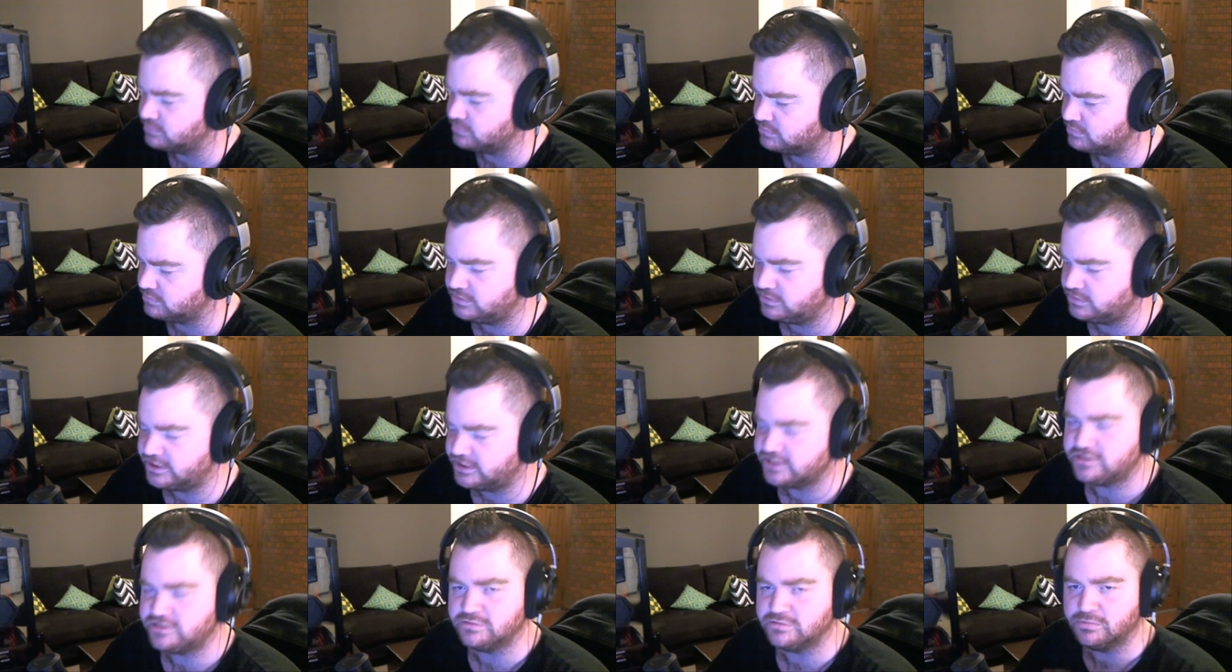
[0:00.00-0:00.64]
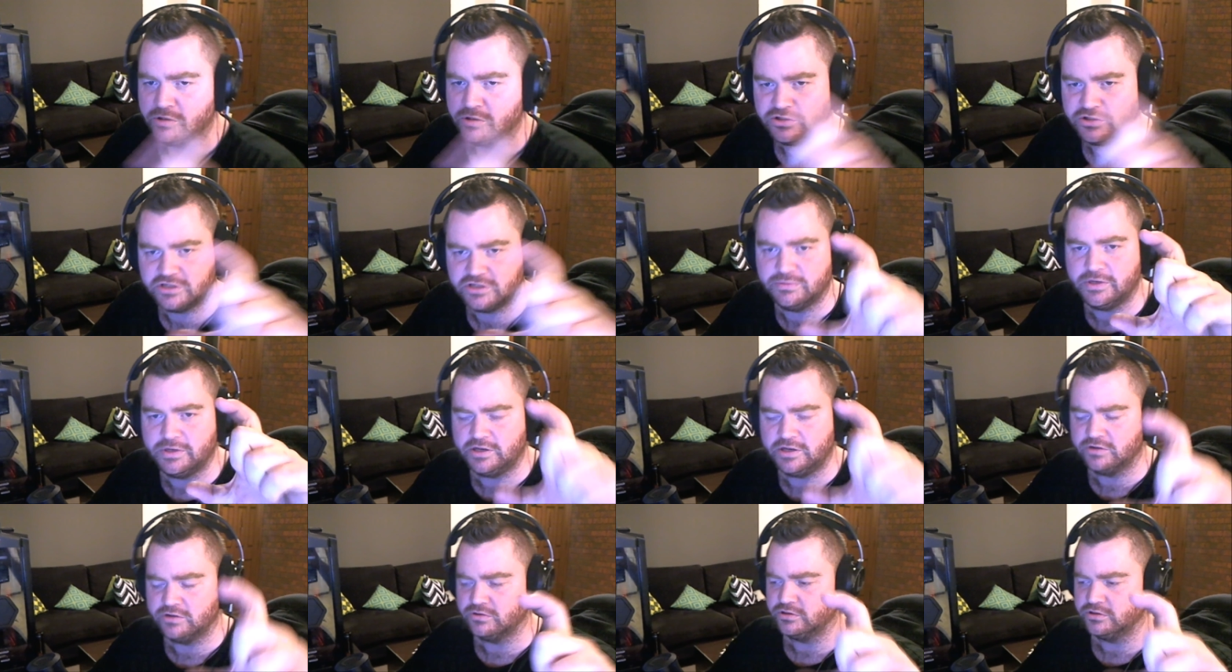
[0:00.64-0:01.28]
Get the
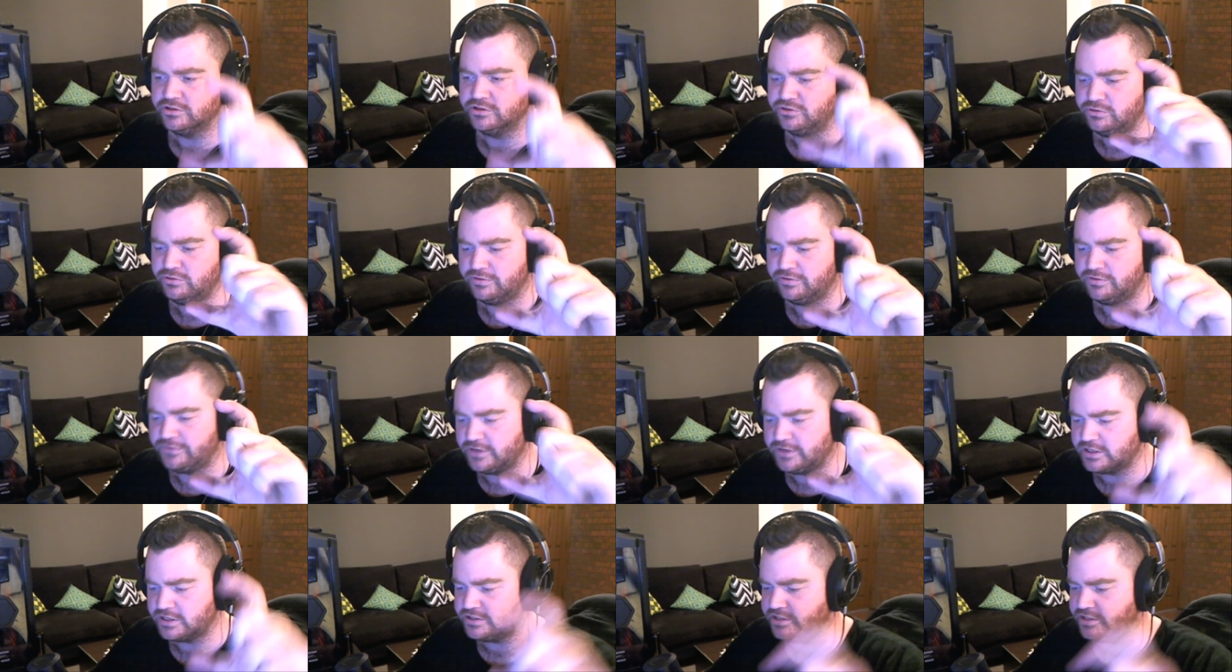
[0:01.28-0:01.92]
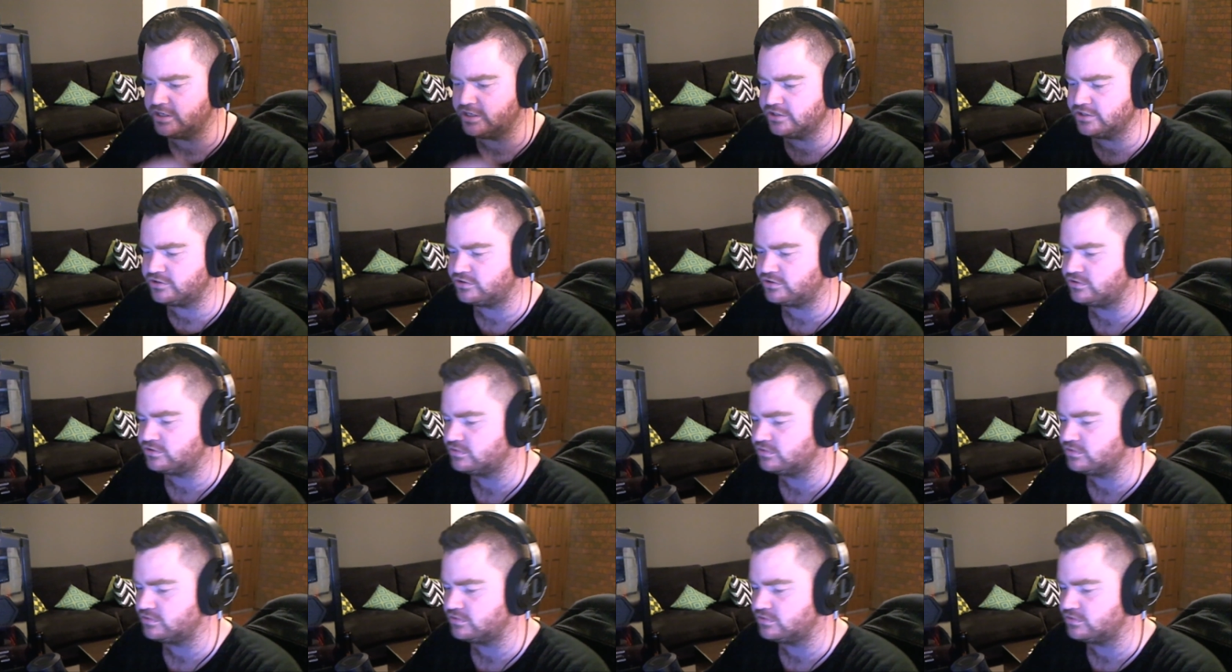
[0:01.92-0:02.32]
multimeter on it, do the fucking tests.